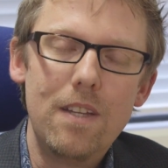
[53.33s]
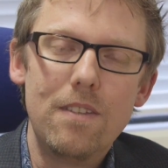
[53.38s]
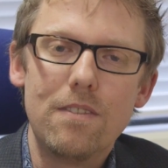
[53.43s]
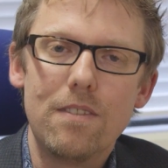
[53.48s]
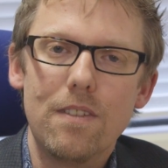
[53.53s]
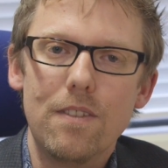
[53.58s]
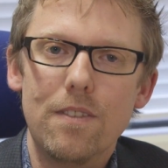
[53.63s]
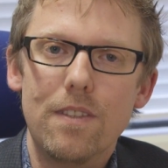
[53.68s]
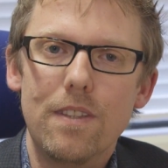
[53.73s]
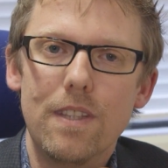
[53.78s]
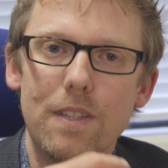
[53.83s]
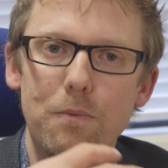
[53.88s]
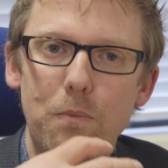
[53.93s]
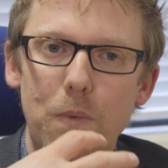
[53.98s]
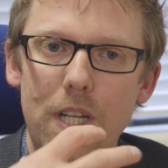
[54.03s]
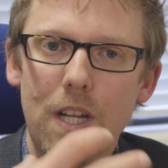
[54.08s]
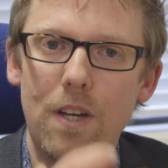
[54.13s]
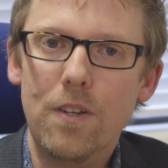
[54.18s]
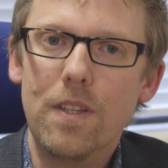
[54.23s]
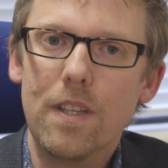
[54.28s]
So
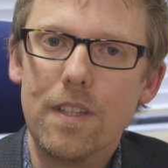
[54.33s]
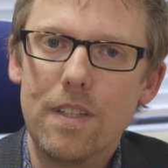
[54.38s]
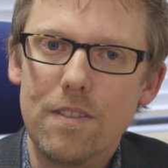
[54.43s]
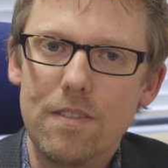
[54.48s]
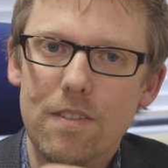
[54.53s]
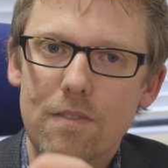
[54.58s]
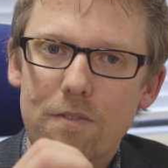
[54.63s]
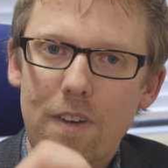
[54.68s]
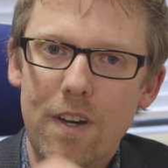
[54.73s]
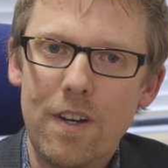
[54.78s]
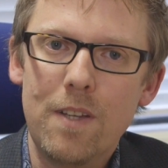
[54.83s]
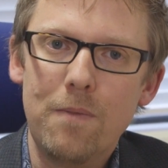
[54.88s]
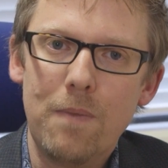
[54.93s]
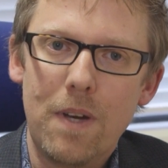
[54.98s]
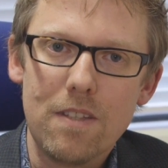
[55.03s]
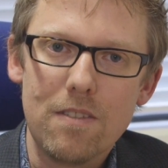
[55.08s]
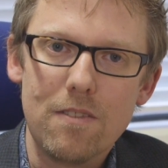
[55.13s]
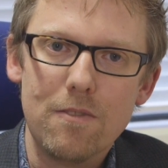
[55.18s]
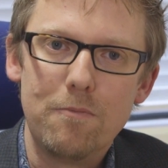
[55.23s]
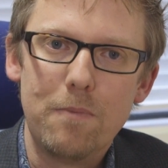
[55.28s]
we know that there's a very
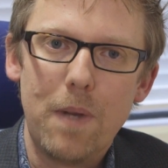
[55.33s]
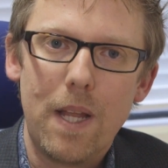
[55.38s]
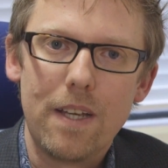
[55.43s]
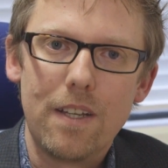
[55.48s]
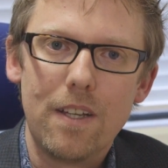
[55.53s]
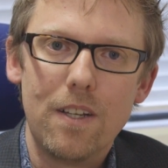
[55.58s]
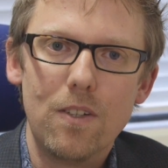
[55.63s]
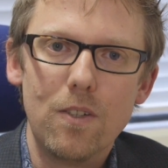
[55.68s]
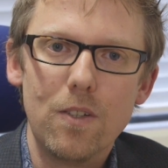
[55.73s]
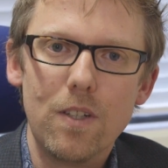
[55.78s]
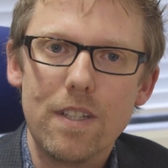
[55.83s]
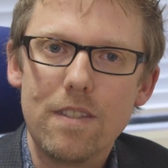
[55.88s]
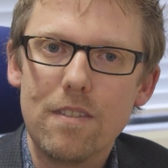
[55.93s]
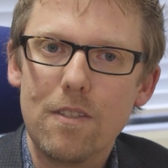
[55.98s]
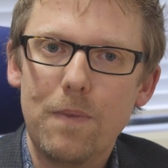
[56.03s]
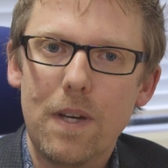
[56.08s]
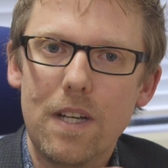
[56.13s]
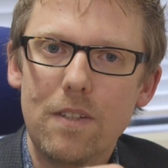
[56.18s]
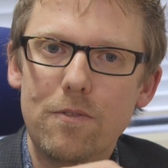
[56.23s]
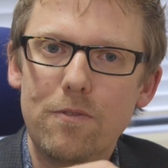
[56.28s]
massive black hole. It's
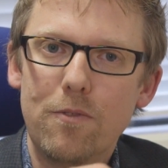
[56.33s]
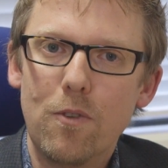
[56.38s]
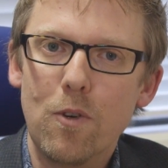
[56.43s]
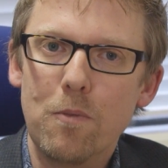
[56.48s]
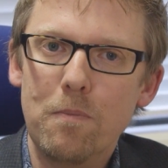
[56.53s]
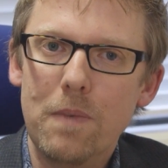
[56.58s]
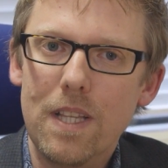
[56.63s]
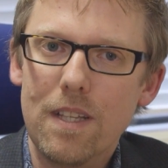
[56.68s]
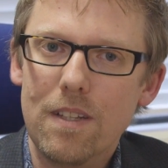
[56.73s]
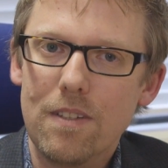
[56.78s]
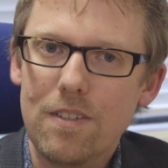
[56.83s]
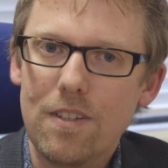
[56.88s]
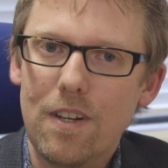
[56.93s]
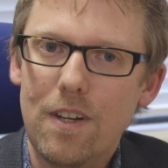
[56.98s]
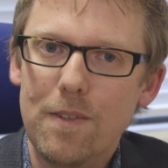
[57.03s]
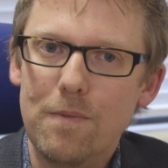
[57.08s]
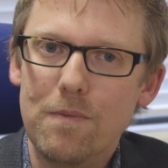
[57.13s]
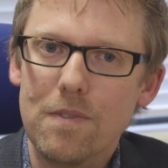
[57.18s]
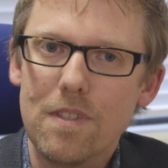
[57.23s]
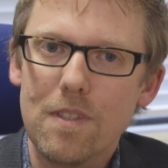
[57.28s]
about 4 million
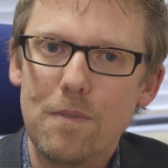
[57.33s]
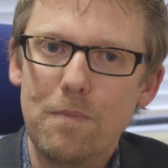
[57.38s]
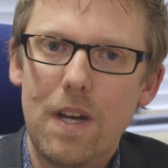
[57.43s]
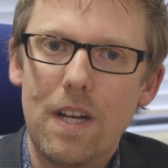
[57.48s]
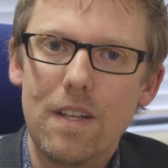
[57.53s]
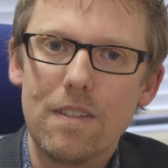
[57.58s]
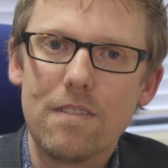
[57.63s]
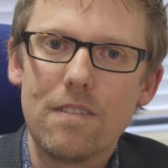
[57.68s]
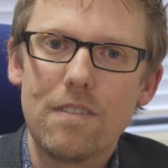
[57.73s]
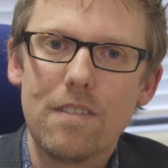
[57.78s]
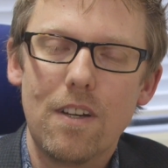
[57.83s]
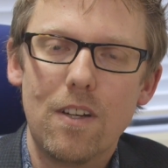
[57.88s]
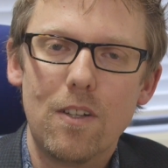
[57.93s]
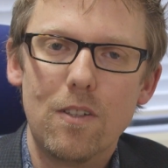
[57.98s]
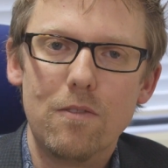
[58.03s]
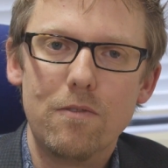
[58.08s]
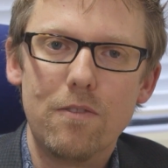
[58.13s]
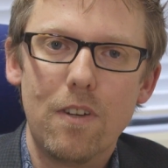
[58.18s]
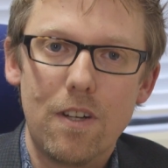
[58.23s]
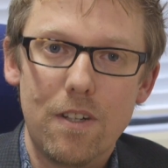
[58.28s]
times the mass
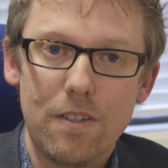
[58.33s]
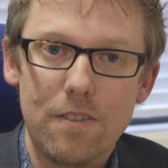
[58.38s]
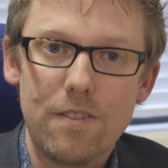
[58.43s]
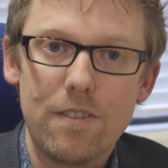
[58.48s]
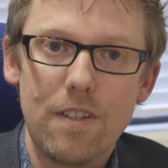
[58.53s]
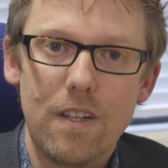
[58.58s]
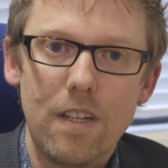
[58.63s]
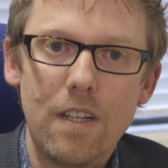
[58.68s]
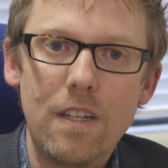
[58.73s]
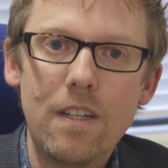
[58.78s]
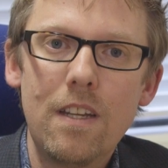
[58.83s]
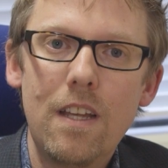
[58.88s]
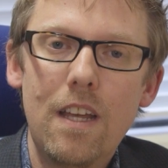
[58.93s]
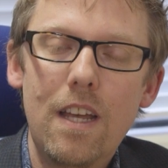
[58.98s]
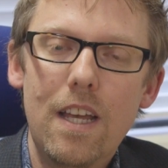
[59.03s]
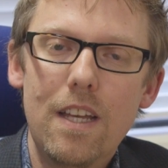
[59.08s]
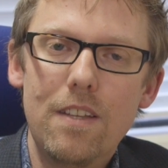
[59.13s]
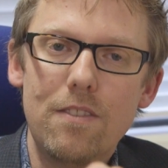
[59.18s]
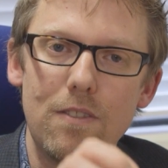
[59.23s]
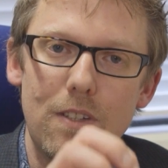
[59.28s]
of our sun,
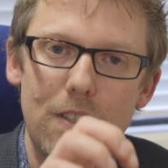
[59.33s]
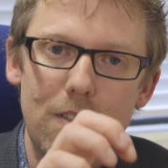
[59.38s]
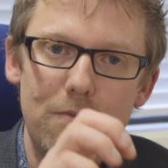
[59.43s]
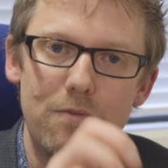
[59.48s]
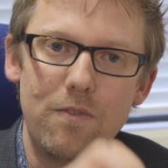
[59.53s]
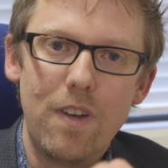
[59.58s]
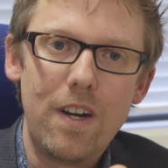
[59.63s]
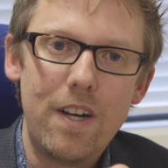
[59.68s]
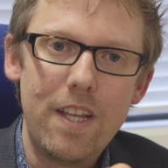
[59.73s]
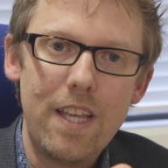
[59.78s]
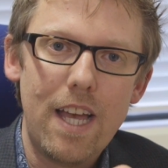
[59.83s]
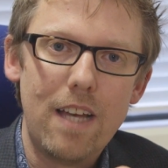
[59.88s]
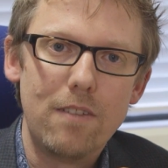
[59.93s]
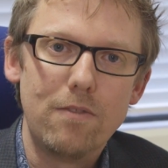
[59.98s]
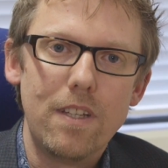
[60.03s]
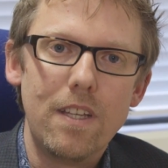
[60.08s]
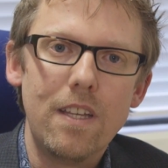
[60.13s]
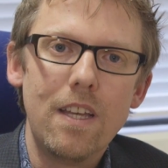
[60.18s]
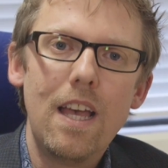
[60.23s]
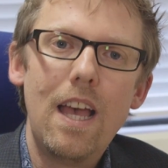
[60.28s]
so very
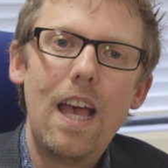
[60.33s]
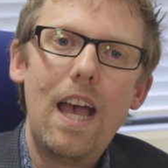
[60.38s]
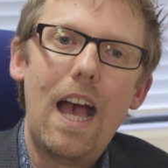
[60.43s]
heavy.